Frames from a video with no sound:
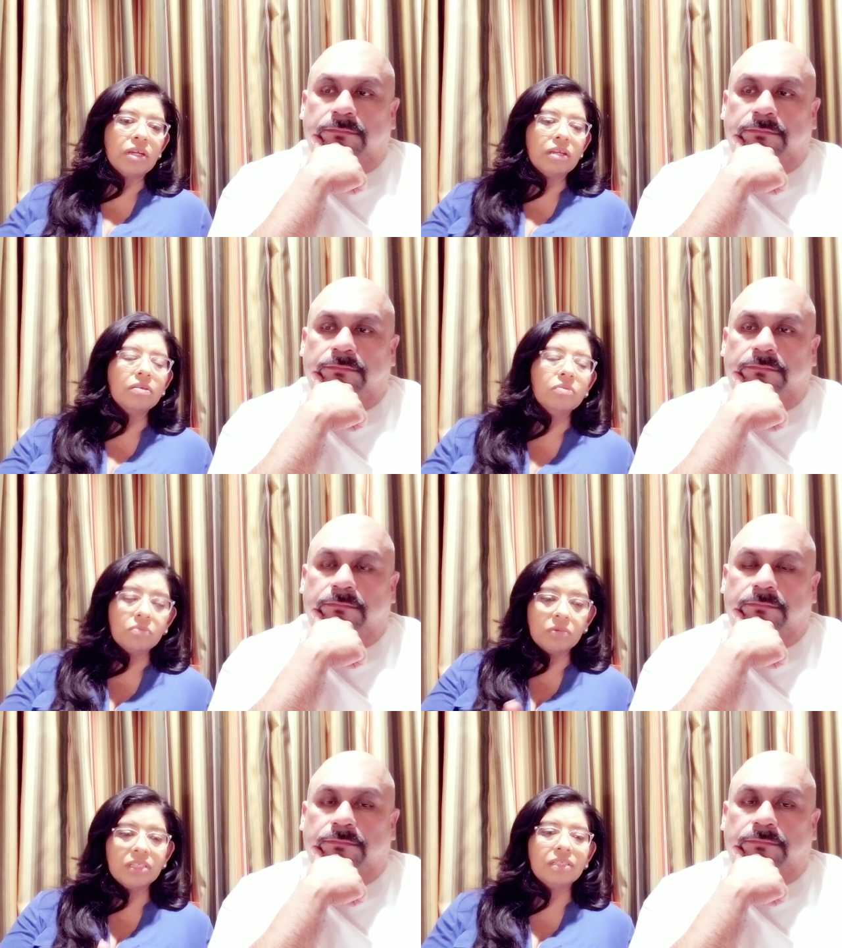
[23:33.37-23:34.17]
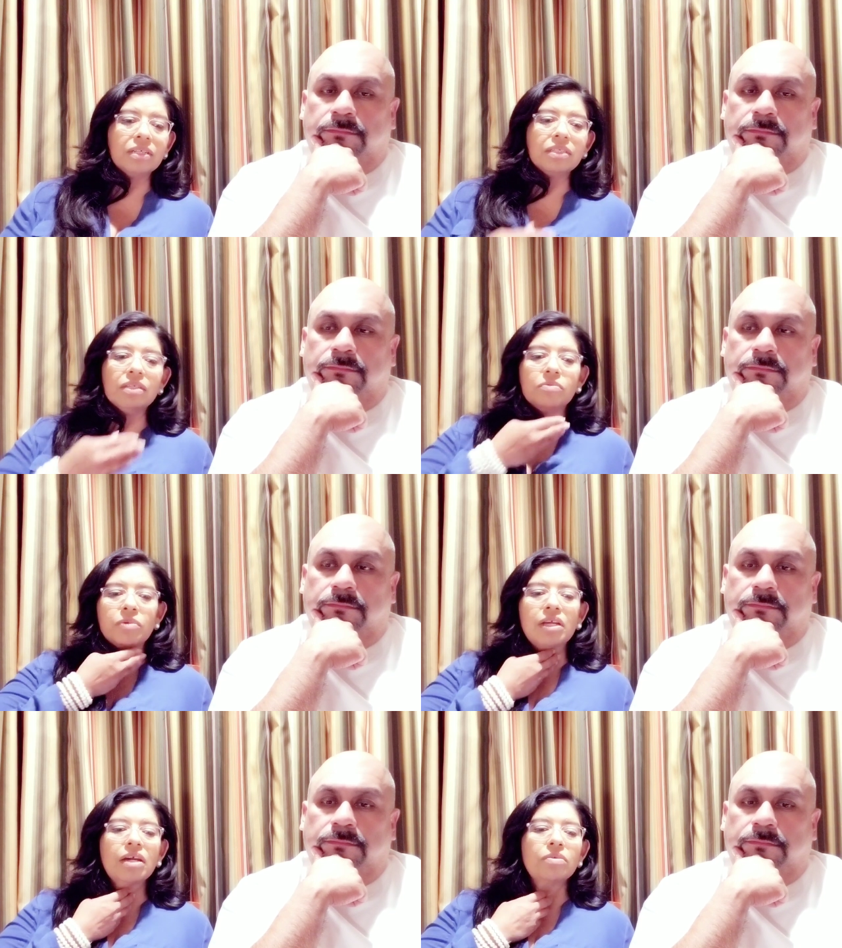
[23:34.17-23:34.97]
Speaker 1: read what doesn't.
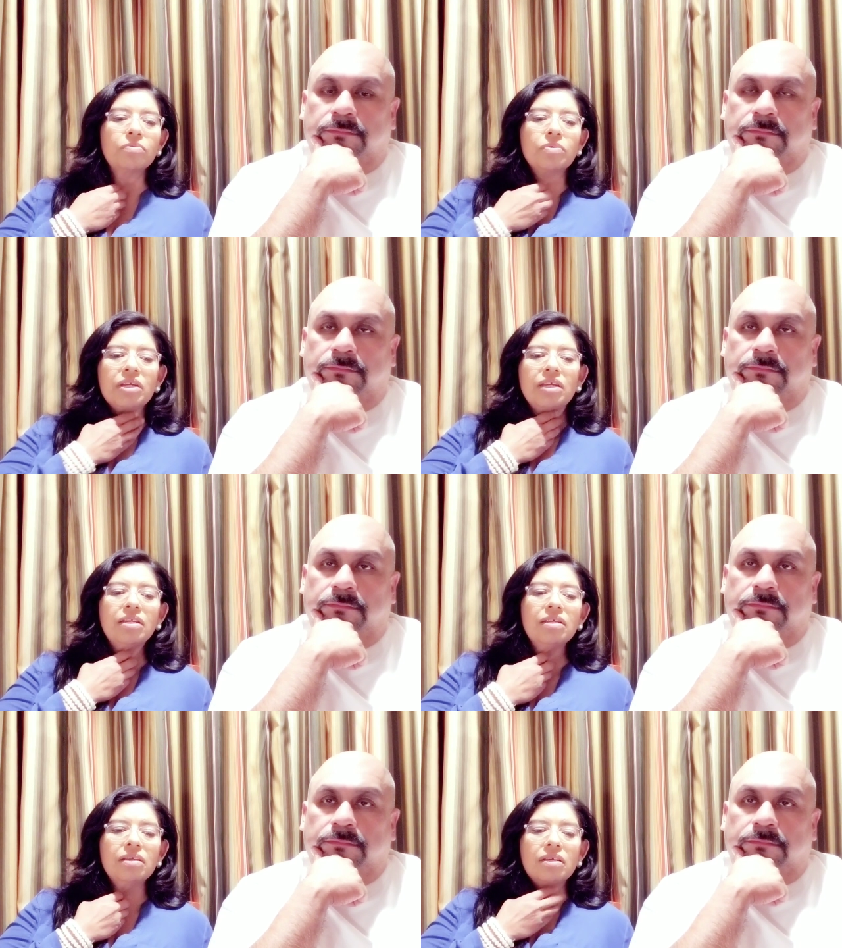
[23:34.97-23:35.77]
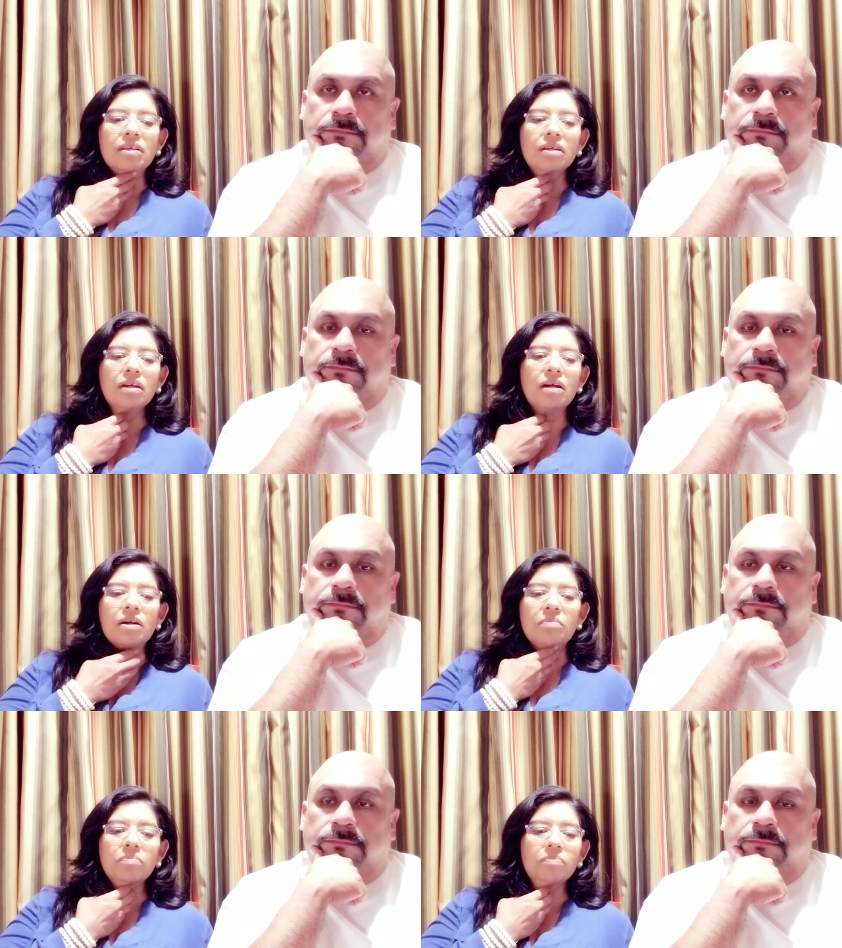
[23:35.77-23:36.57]
We got to read
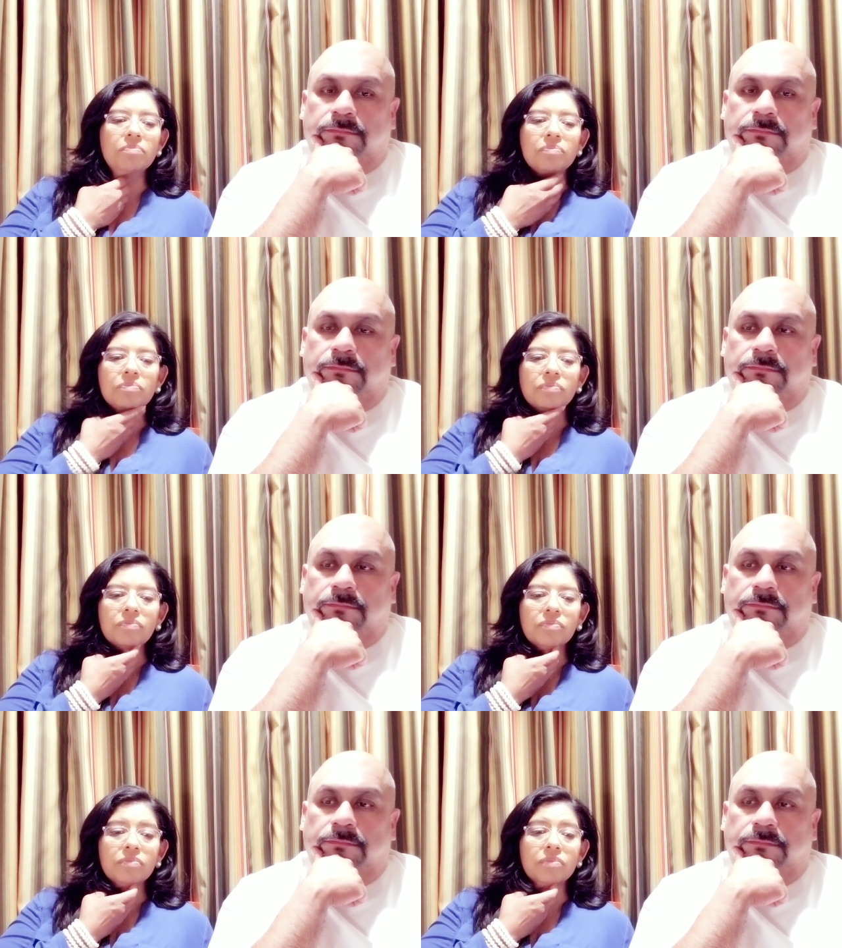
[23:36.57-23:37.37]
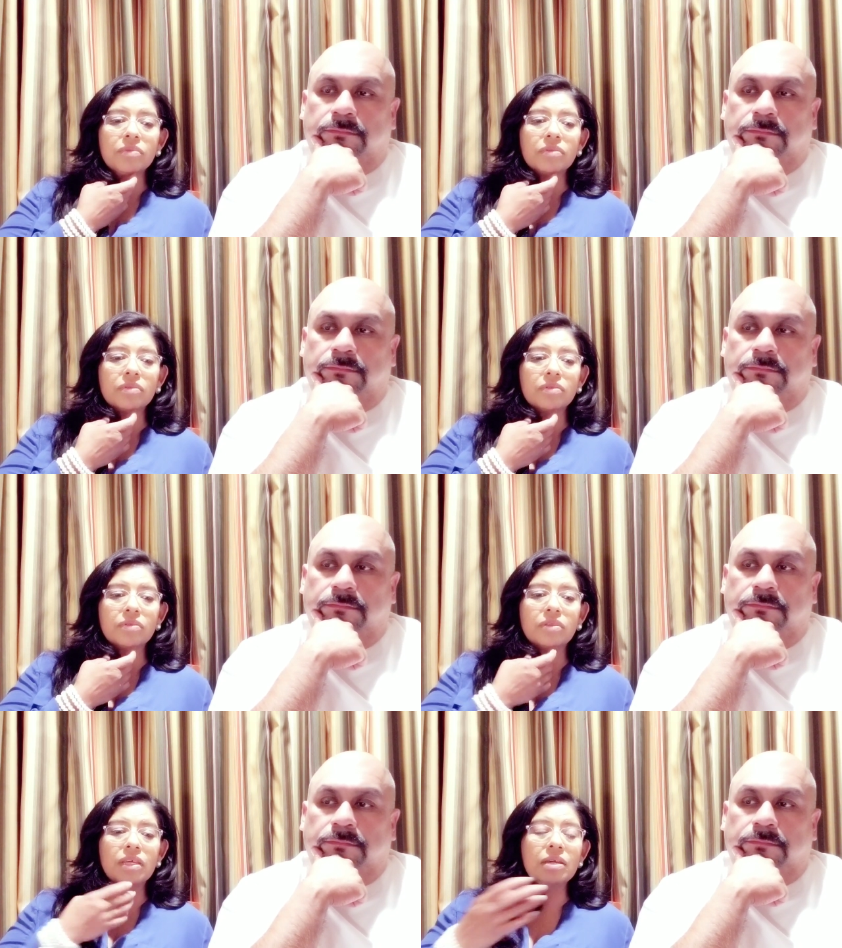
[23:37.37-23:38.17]
um,
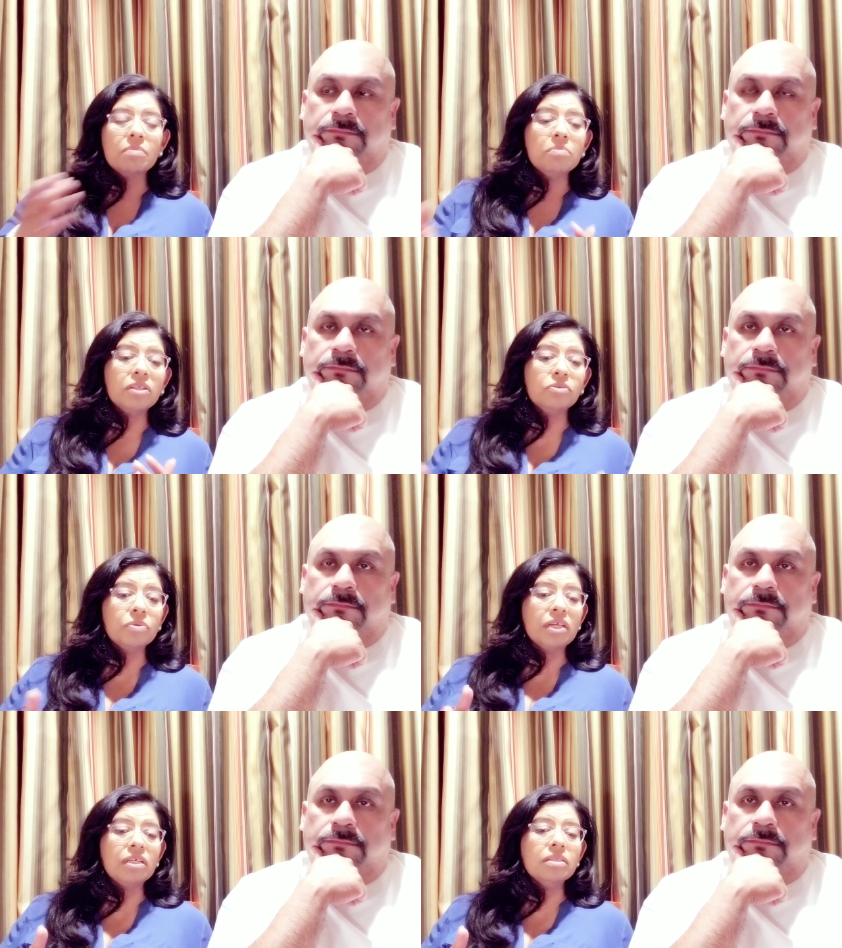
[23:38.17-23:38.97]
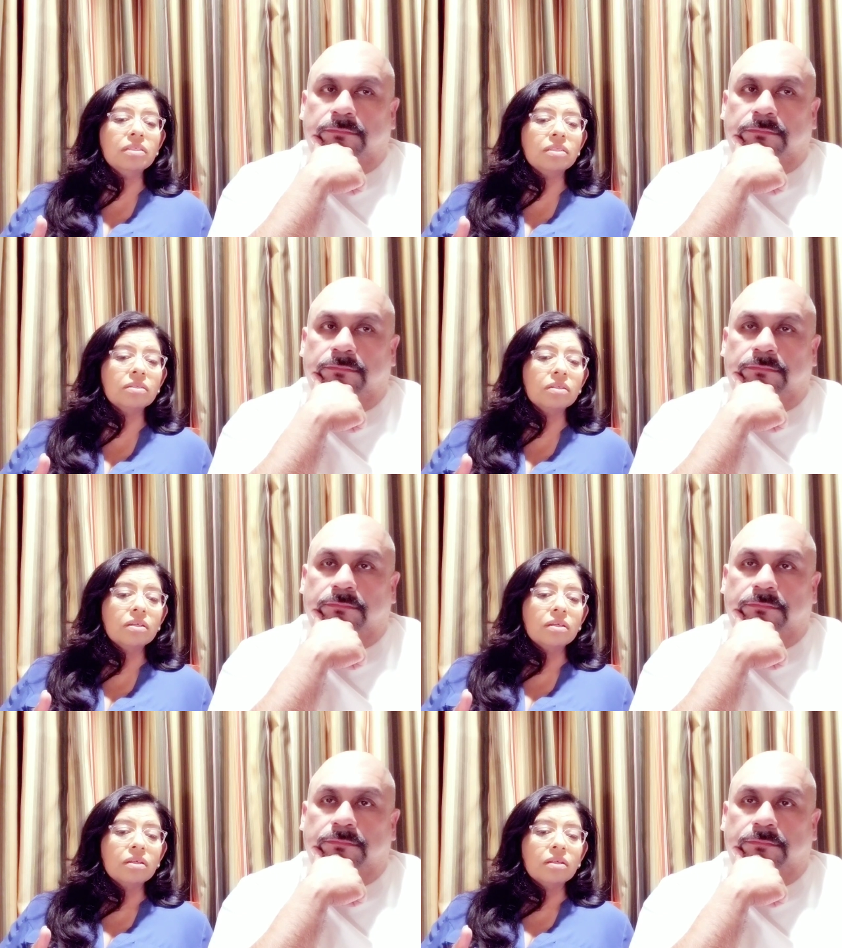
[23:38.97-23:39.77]
the in-betweens,
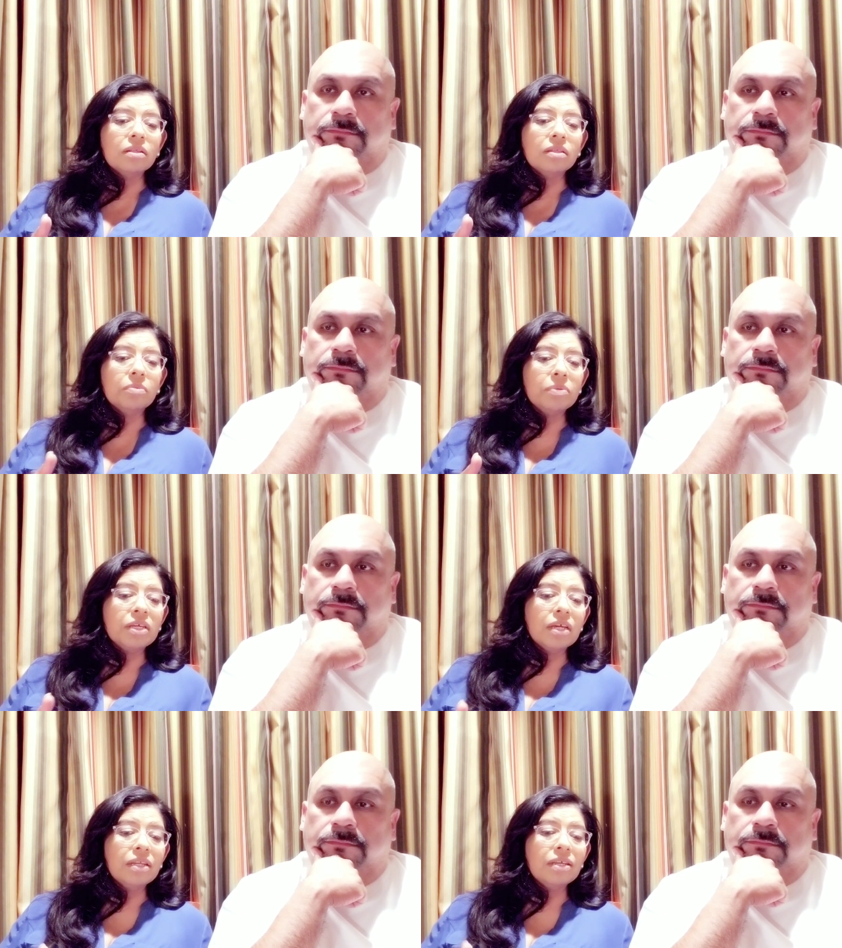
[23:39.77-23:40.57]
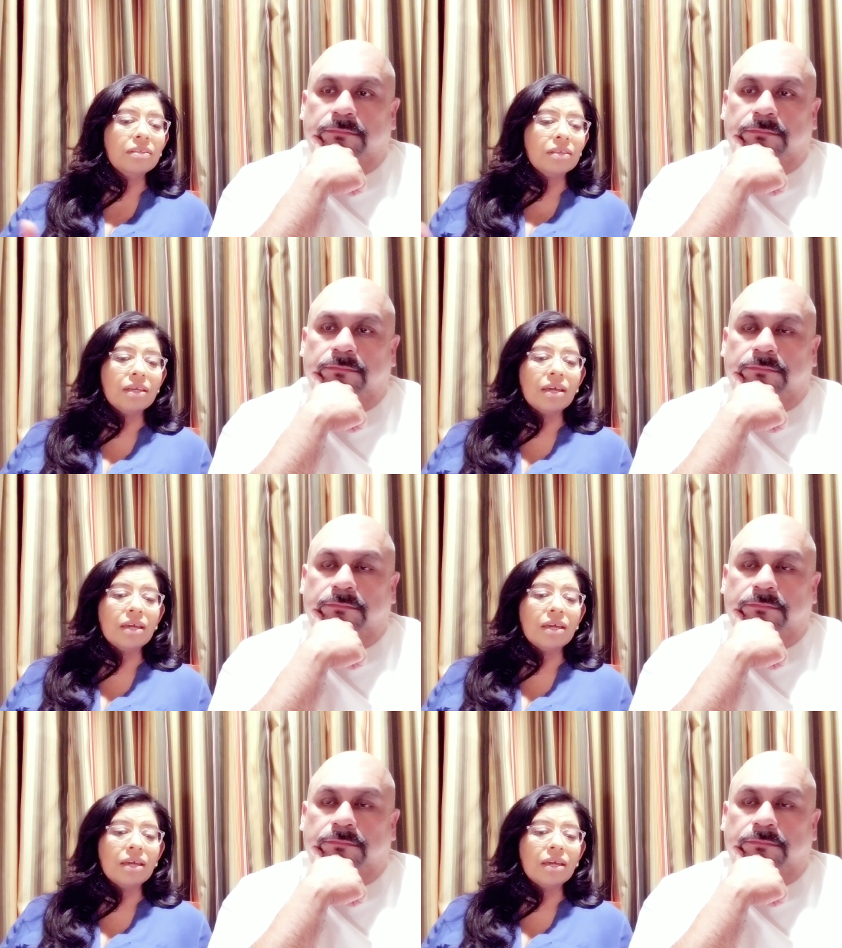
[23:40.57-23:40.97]
the beginning, the